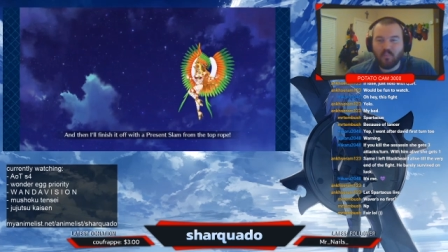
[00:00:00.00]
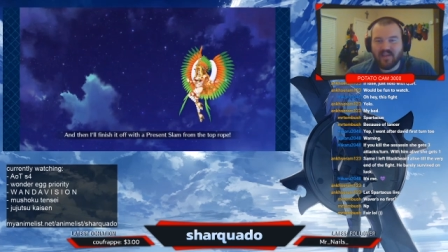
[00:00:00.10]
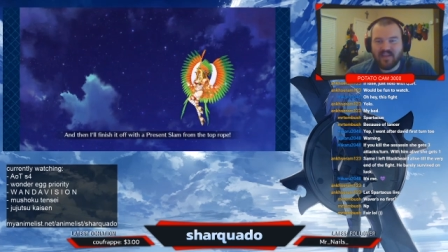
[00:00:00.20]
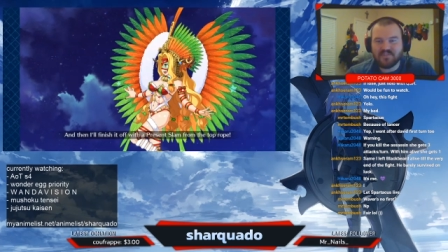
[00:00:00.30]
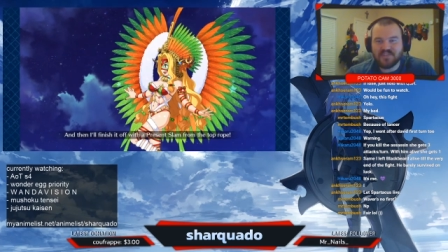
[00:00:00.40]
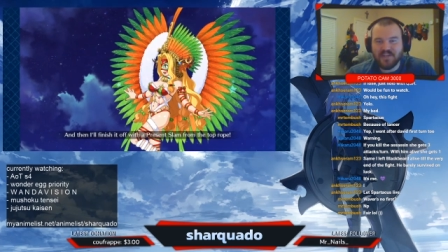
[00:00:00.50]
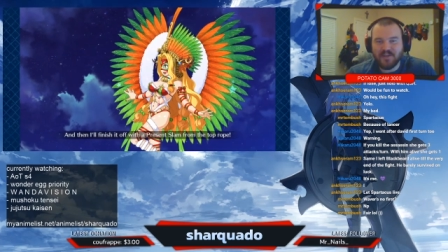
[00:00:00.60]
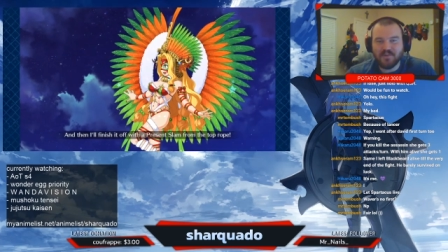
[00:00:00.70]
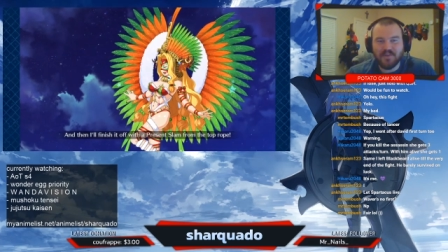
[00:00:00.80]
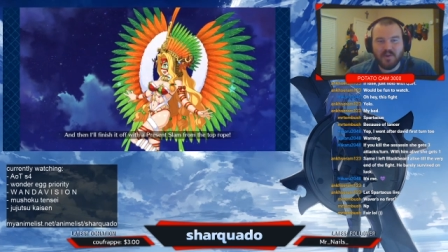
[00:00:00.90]
play
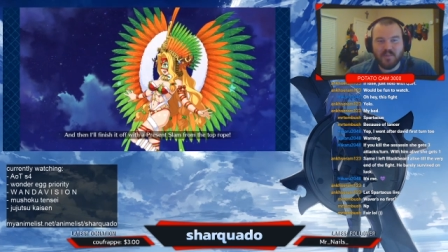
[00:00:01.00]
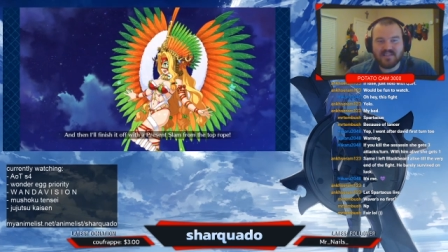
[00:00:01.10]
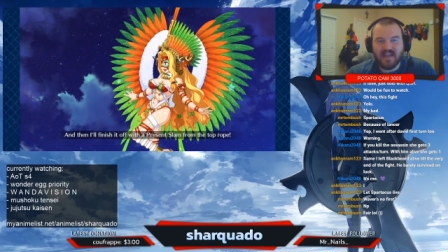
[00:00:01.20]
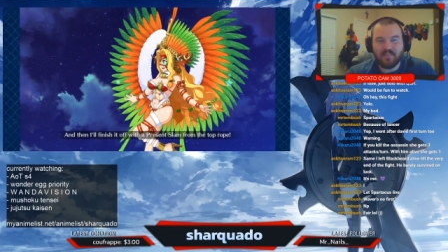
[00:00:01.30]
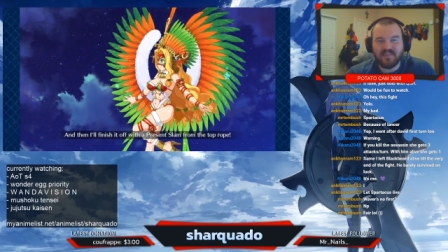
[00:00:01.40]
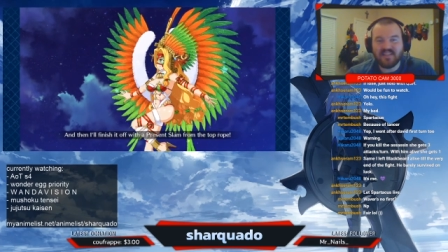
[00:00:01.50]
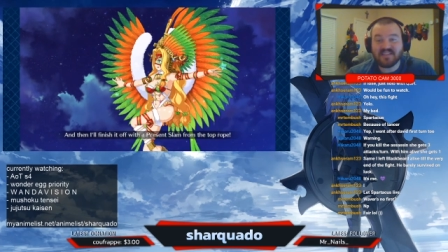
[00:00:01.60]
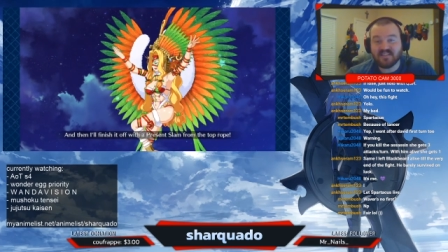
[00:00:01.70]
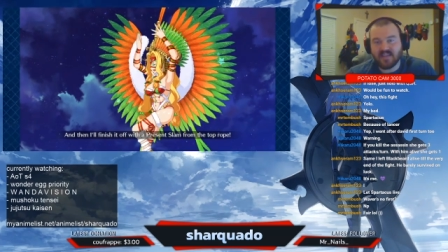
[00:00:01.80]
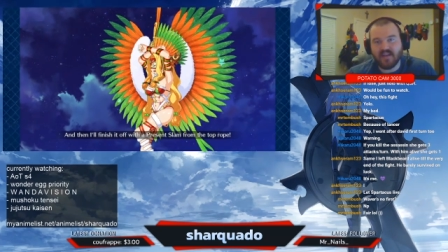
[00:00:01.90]
FGO and you don't know what's happened,
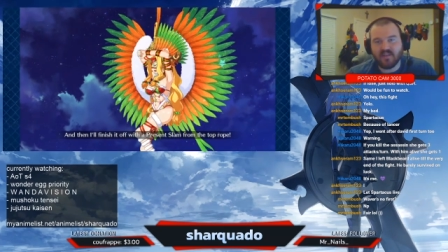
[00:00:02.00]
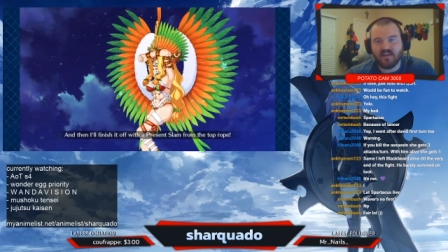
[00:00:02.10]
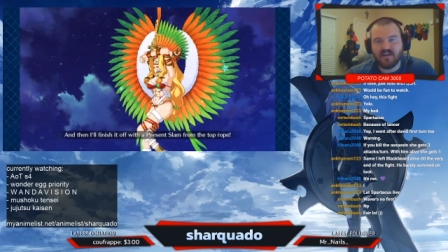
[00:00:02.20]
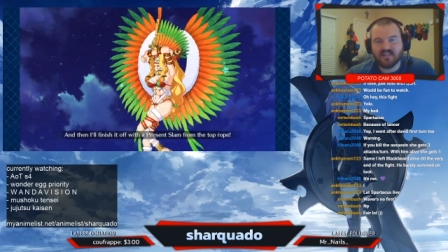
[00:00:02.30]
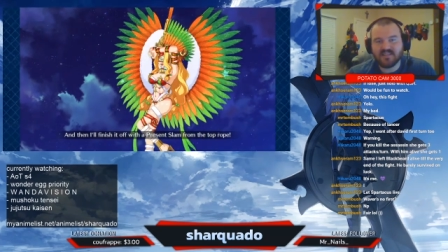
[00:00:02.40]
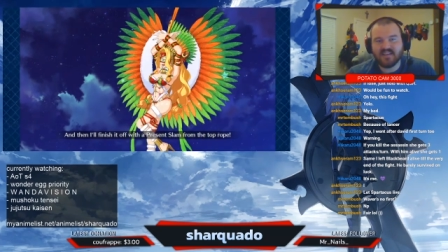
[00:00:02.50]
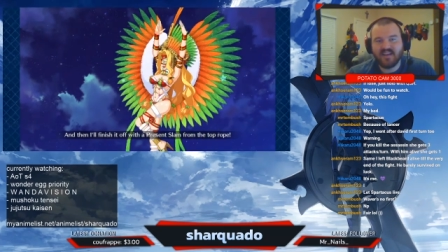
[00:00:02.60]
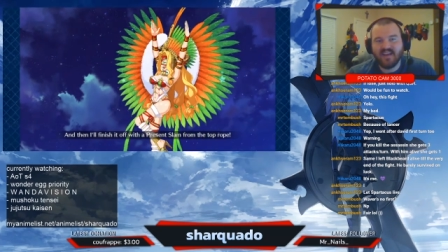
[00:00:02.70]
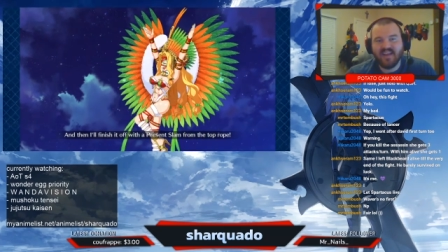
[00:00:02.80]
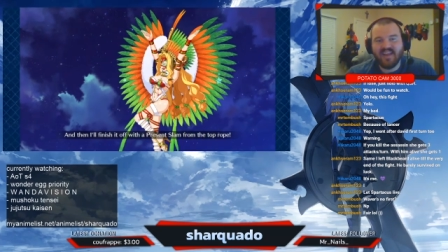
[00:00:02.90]
that's Santa Claus
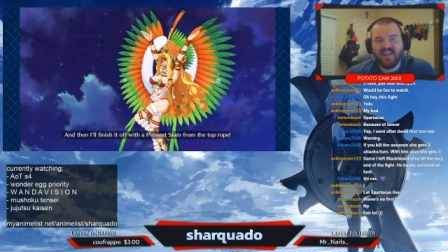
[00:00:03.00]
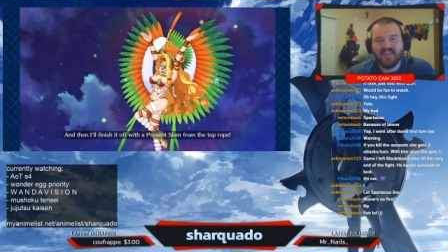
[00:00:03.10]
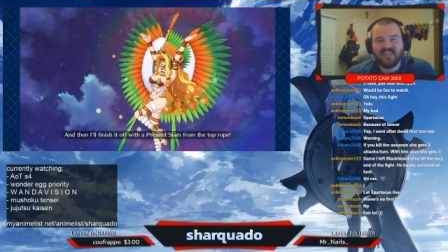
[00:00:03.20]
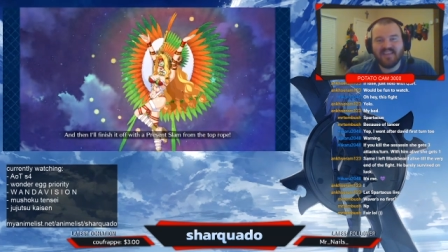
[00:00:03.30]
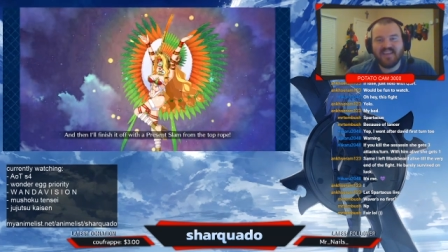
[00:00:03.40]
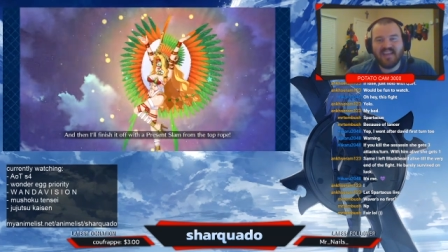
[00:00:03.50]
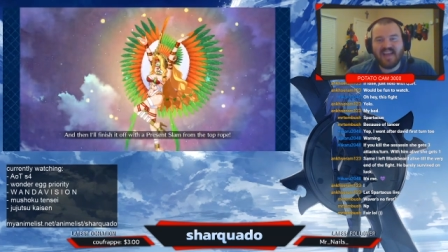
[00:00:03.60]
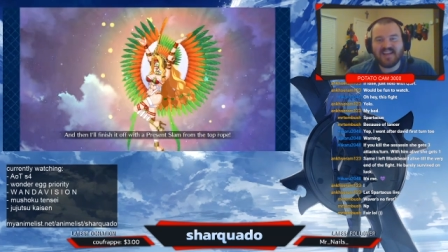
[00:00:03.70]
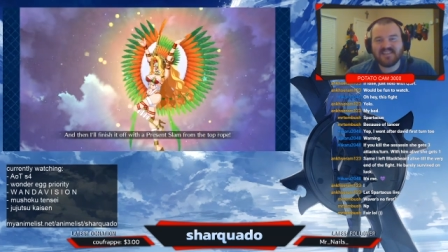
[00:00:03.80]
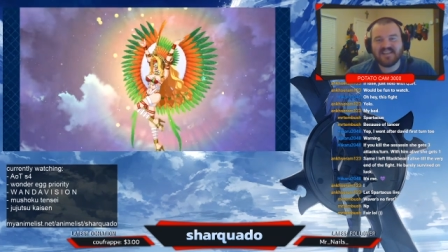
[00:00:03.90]
in the
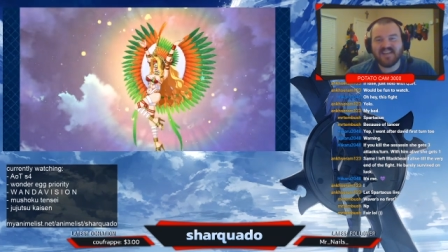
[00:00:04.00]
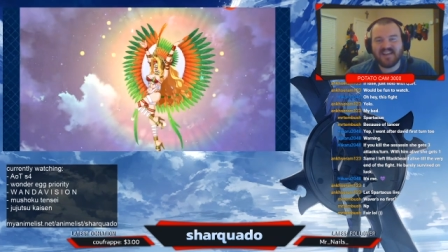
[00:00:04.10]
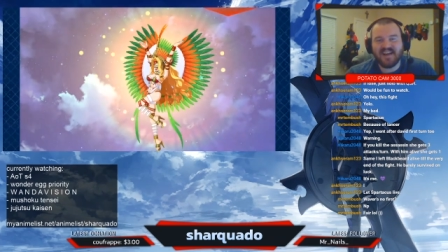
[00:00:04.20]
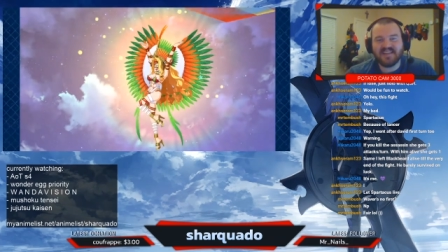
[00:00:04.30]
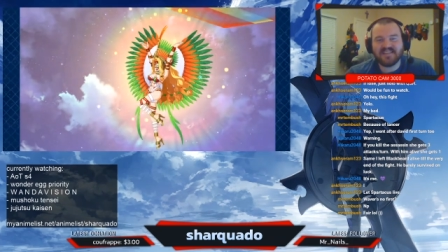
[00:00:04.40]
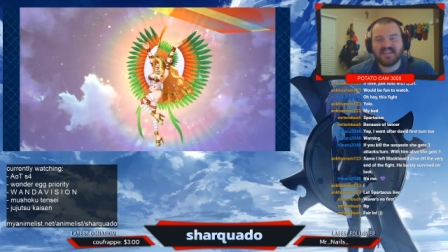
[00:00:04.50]
Aztec goddess